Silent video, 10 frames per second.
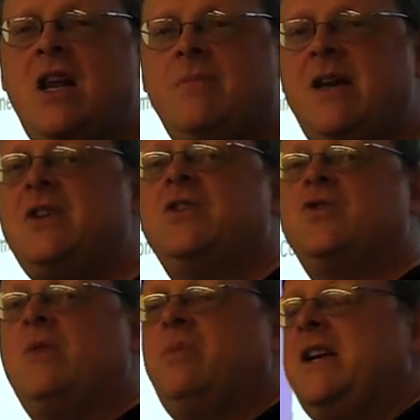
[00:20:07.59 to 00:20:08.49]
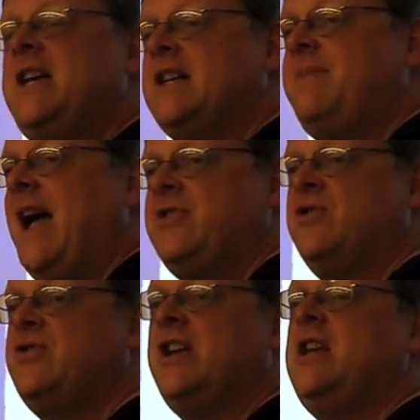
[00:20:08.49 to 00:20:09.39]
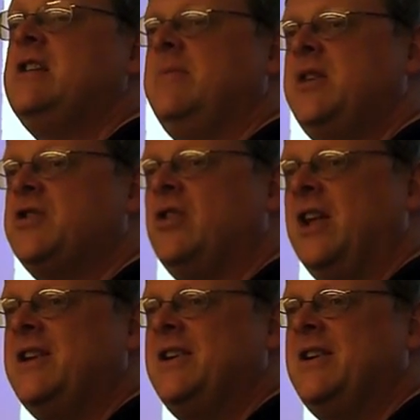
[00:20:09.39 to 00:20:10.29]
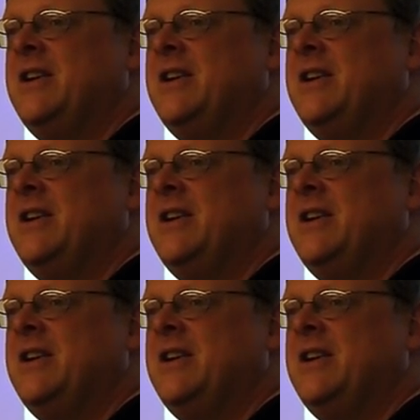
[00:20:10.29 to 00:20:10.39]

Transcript: database and stored plain text passwords that could easily be stolen.